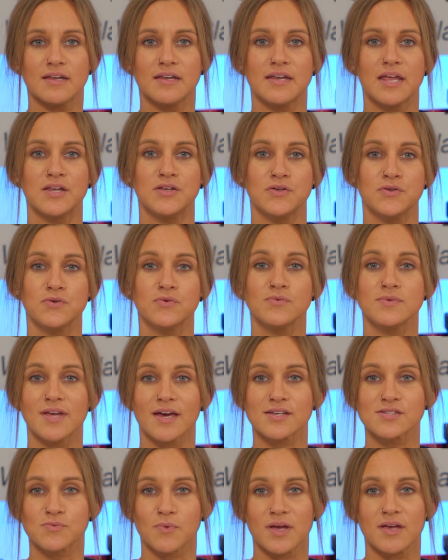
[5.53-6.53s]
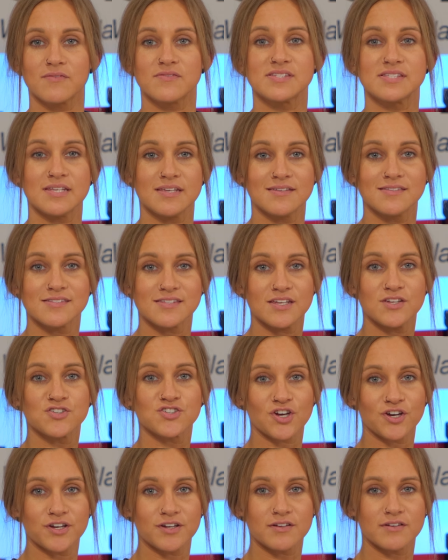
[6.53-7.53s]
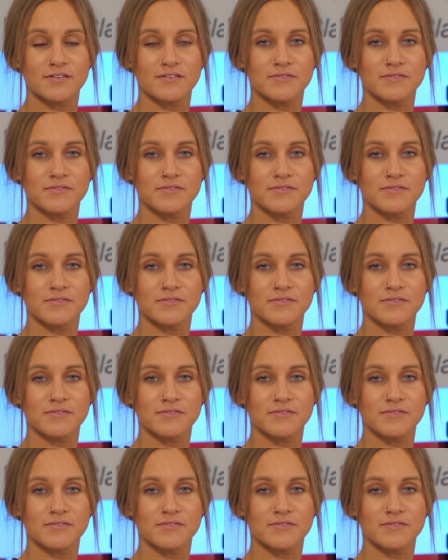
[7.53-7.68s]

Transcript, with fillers: in a new Next Wave CNC Shark.